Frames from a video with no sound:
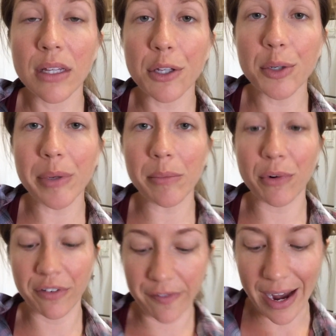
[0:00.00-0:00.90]
A little bit
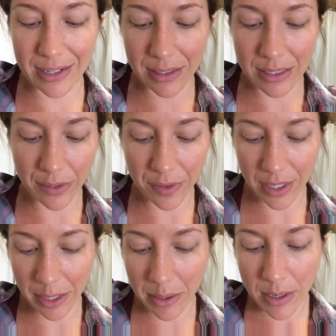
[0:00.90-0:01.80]
more fat and stuff
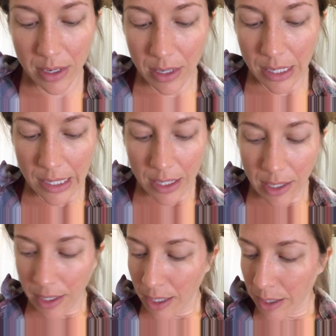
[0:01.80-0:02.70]
than I
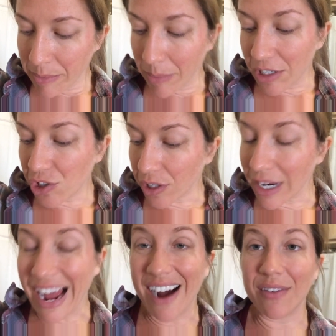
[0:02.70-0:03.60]
maybe
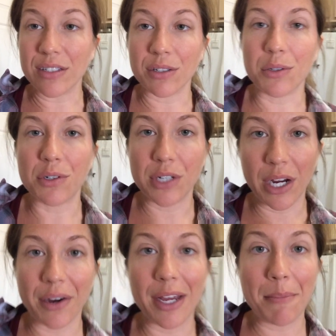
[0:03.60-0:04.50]
should have as a
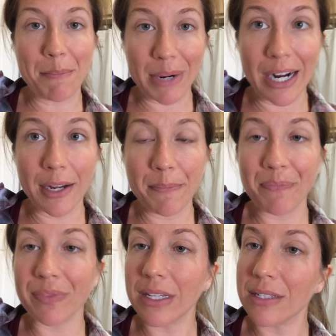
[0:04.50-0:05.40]
Nutritarian, but
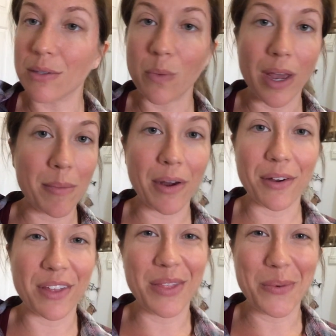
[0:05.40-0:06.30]
this is way
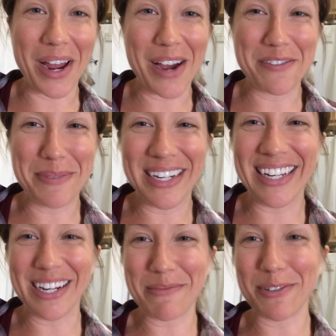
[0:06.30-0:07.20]
better than the way I've been
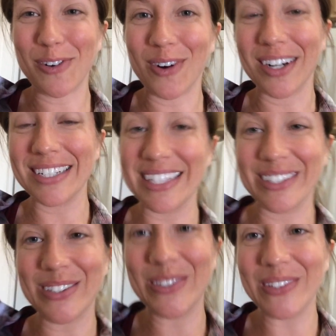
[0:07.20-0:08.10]
eating before,
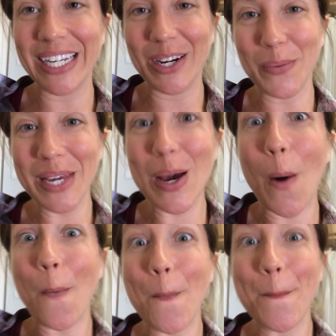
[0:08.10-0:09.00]
so here we
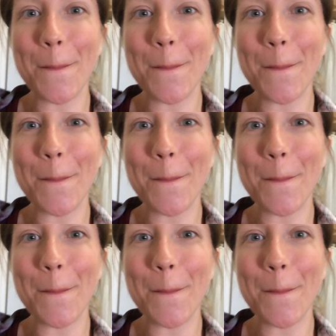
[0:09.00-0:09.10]
go.